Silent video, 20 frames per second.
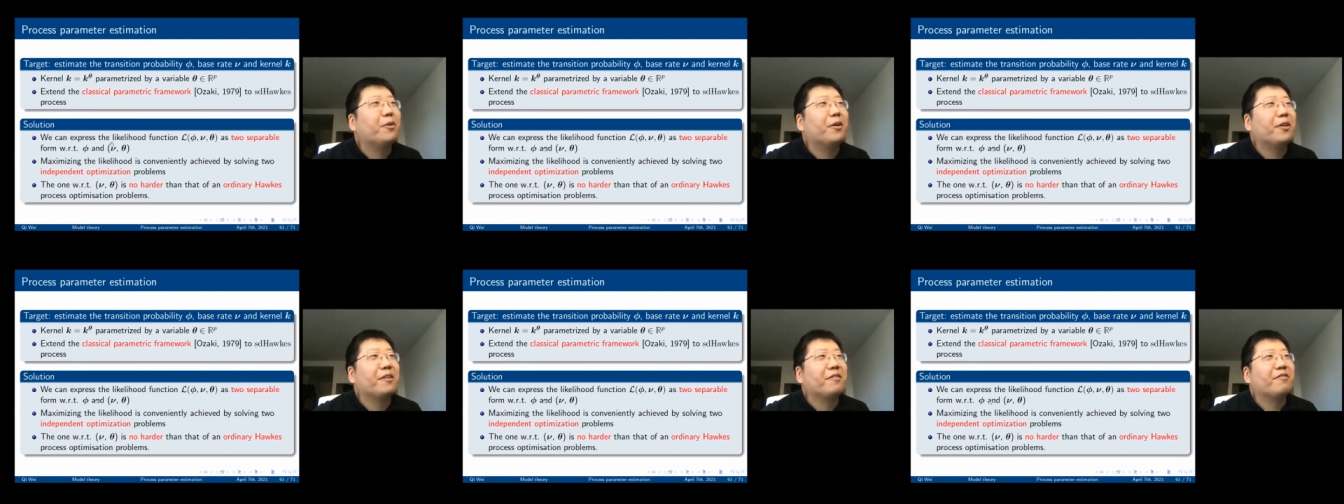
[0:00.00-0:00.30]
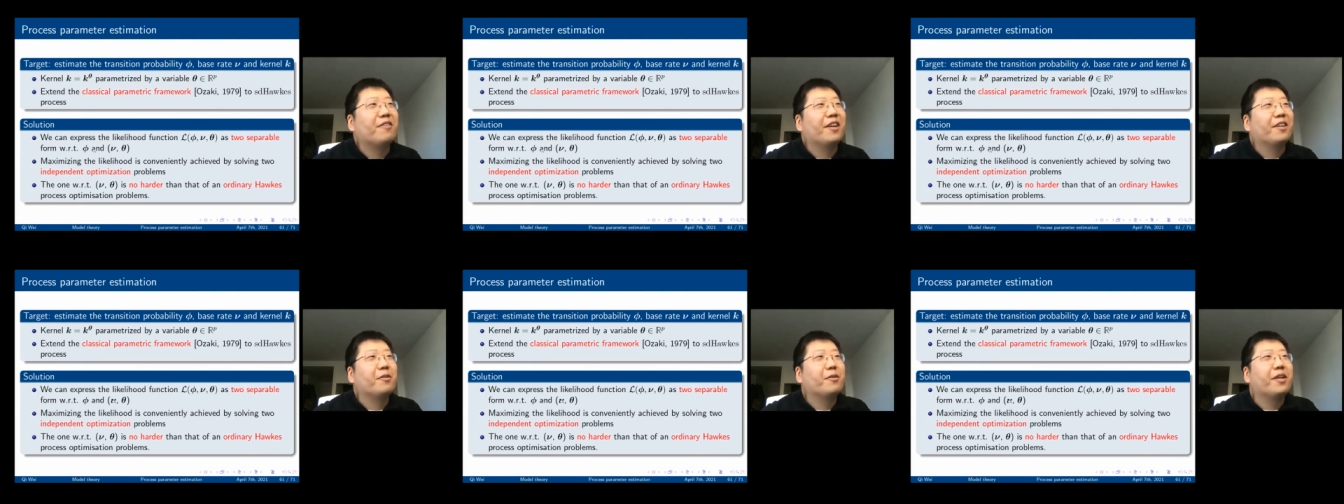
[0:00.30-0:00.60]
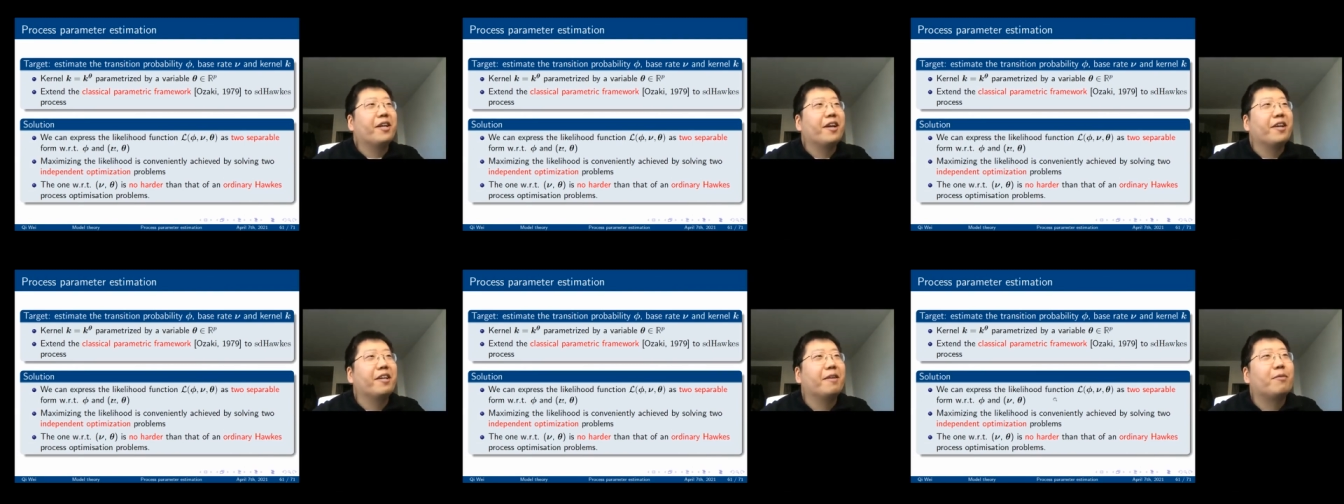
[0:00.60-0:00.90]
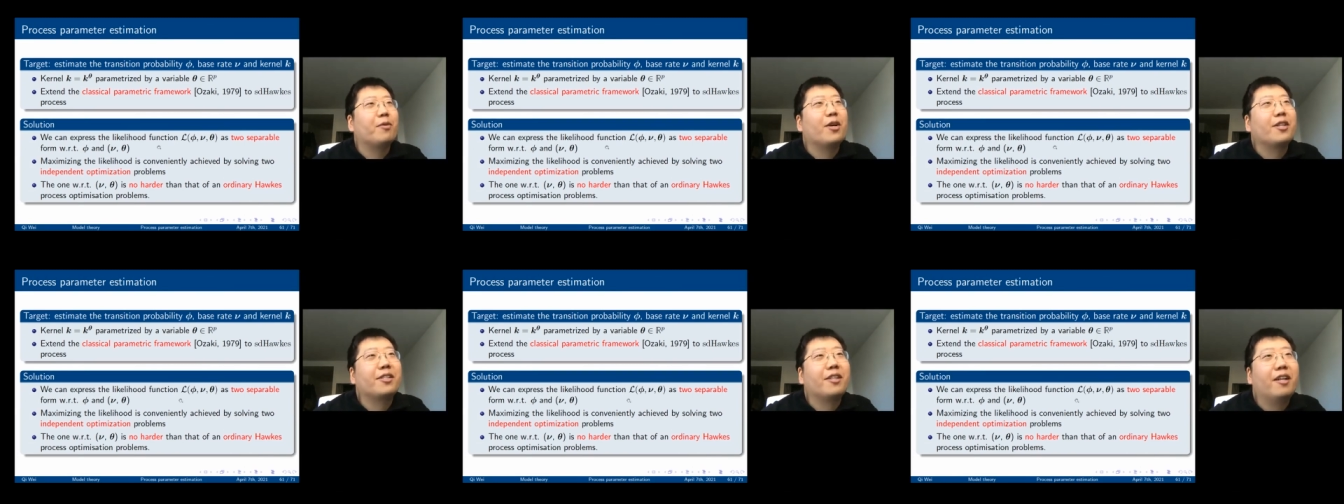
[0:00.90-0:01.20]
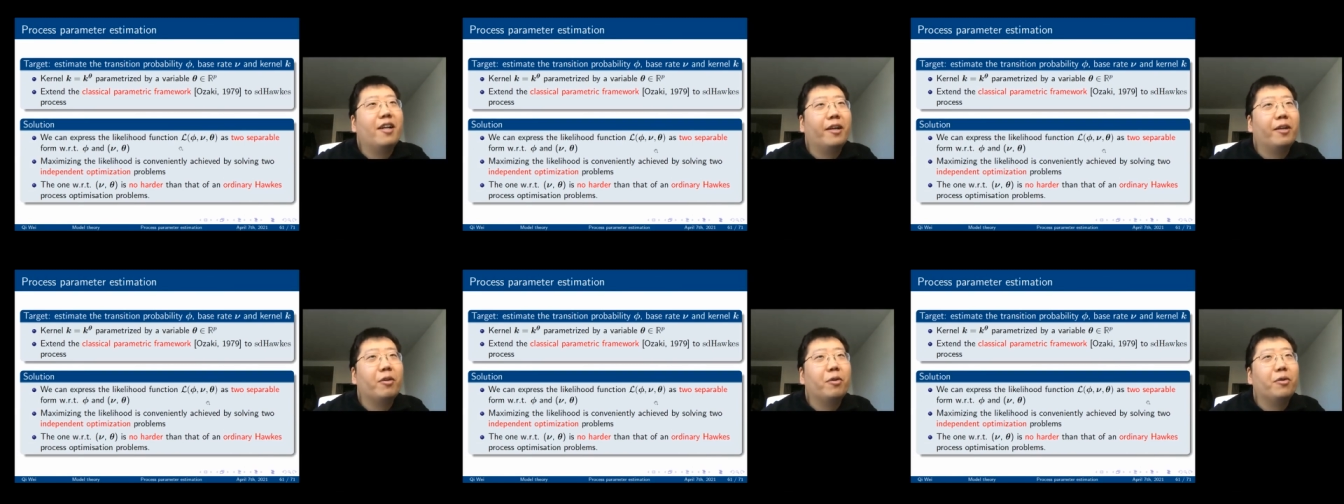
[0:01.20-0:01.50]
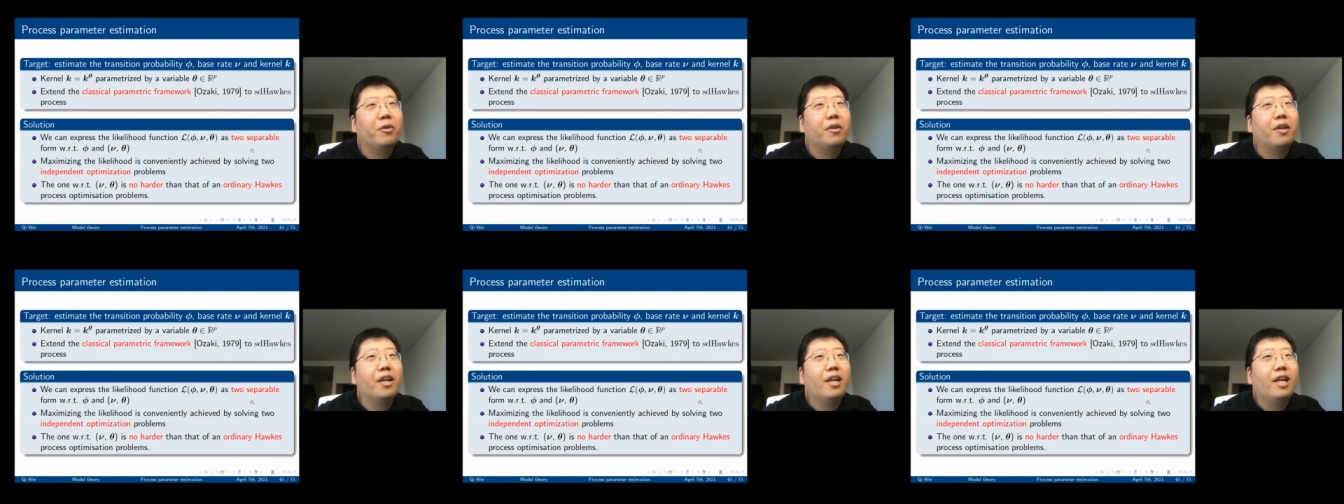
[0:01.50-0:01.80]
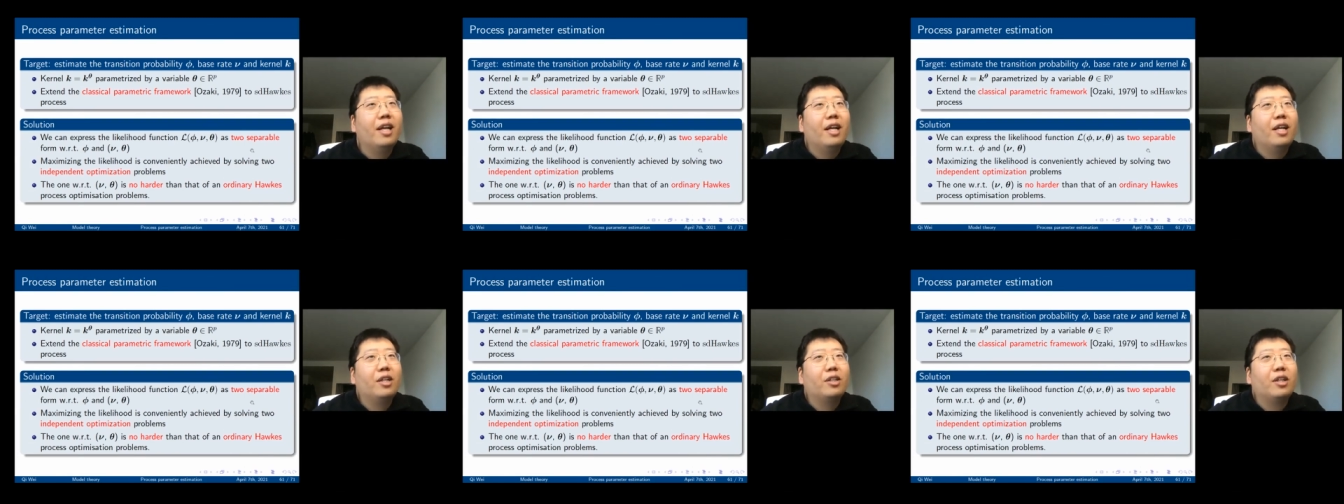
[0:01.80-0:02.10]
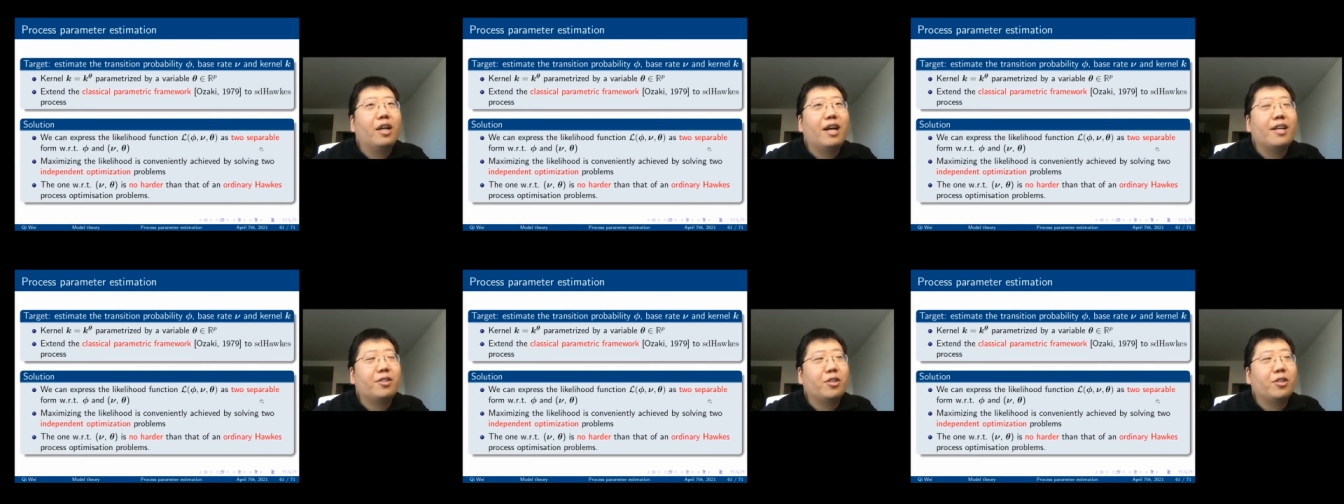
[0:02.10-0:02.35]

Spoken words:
In fact, we can express the likelihood as